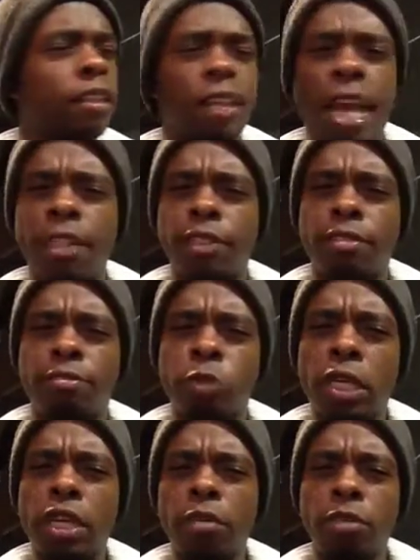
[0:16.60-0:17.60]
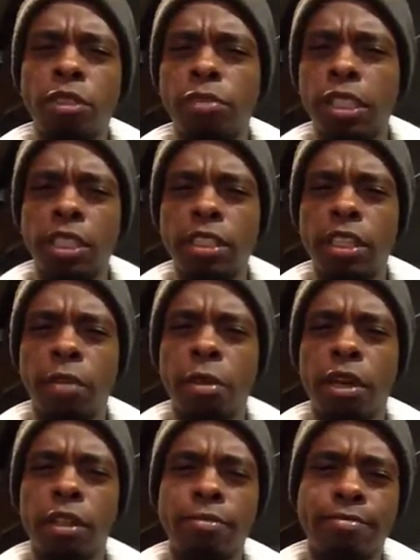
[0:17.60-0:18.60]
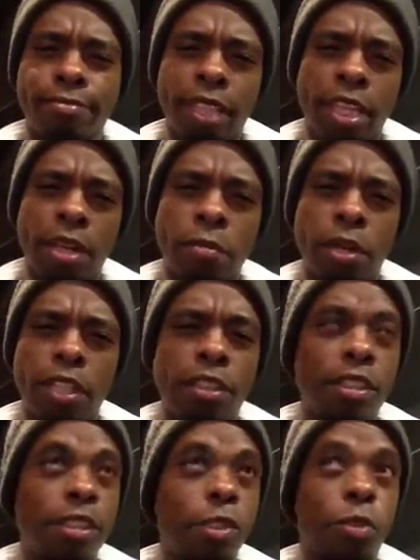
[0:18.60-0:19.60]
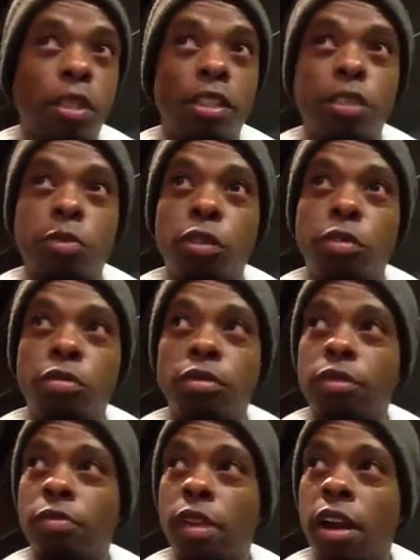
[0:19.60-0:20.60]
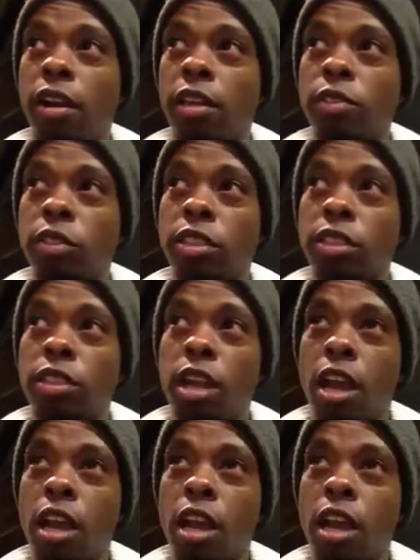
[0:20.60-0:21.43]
Last weekend was really a blur. But into this week was very interesting.